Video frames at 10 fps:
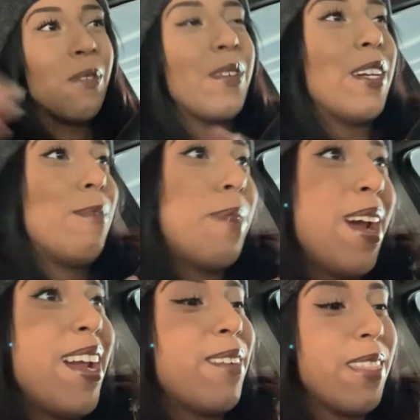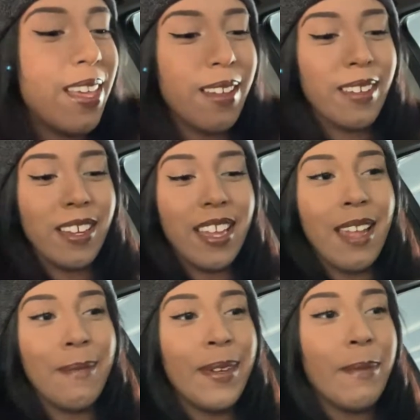rear park without your
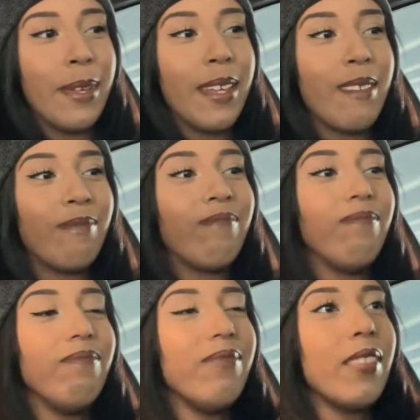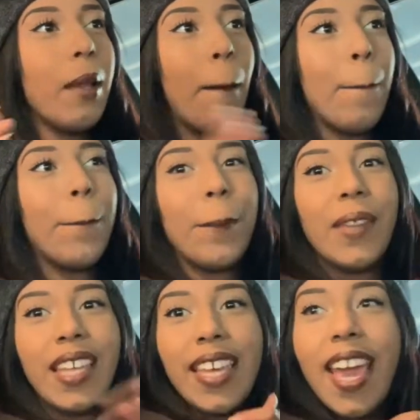camera, but
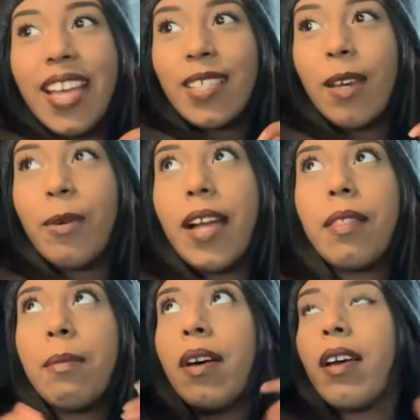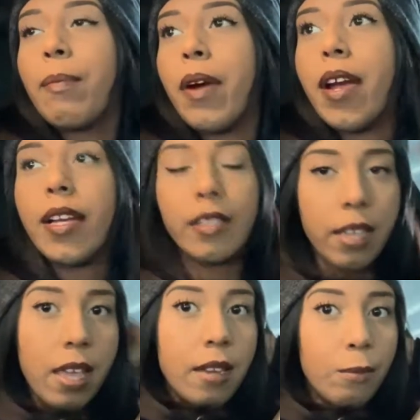yay, so we're at the mall I parked
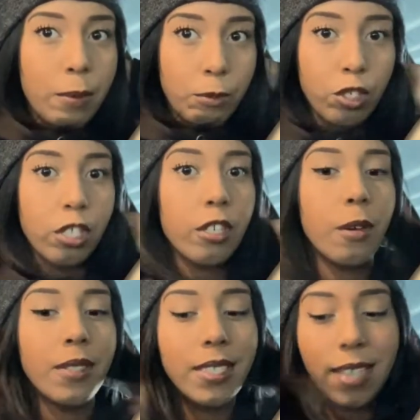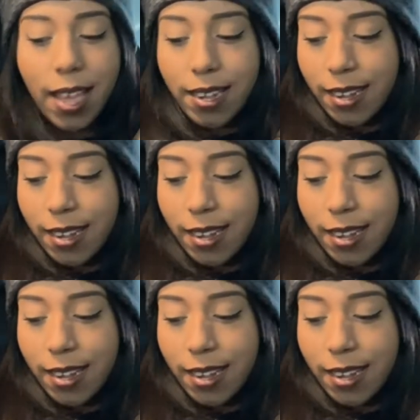and I'm just gonna go inside